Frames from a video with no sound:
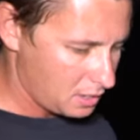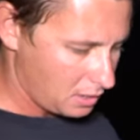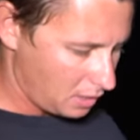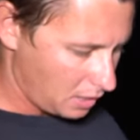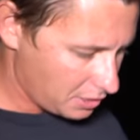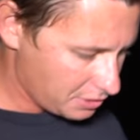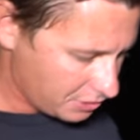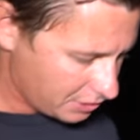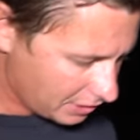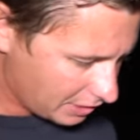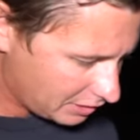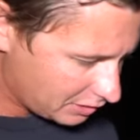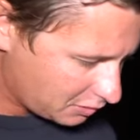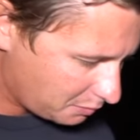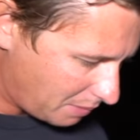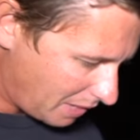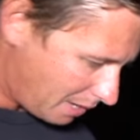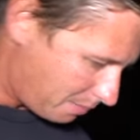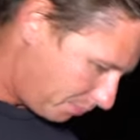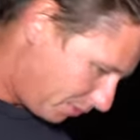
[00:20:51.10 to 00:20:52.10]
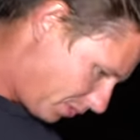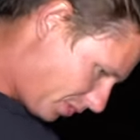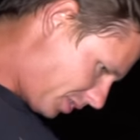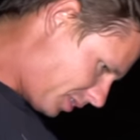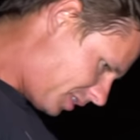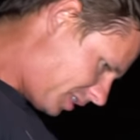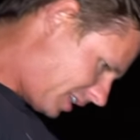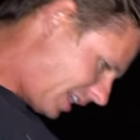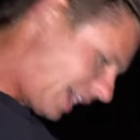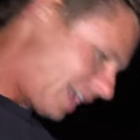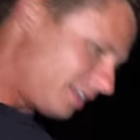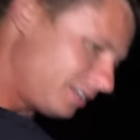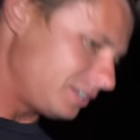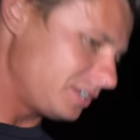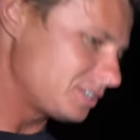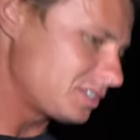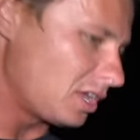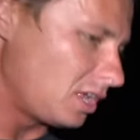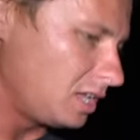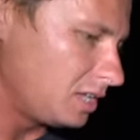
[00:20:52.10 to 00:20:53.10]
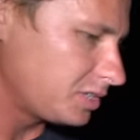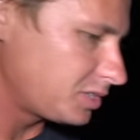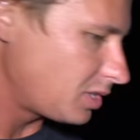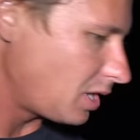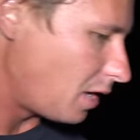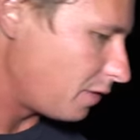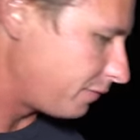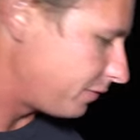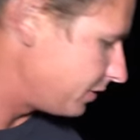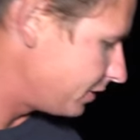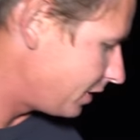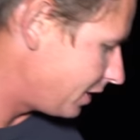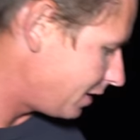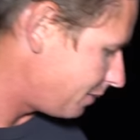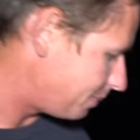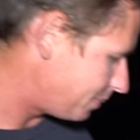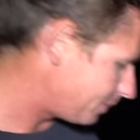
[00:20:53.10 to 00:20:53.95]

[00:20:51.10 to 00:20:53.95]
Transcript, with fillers: Onions, peppers, scallions all softened up.